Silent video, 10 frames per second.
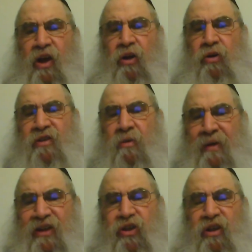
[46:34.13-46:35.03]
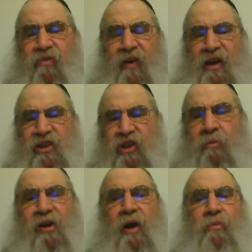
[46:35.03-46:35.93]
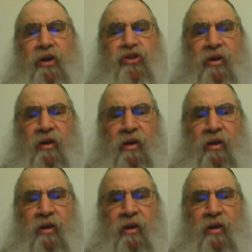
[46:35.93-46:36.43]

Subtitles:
Whereas the mashke tifeach is going to become a rishon